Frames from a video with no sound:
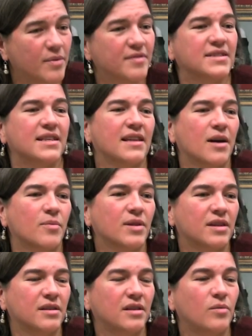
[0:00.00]
we've seen that with
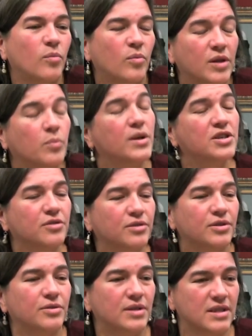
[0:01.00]

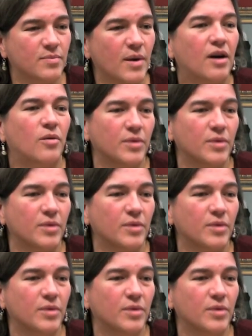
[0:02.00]
Winterlude as well.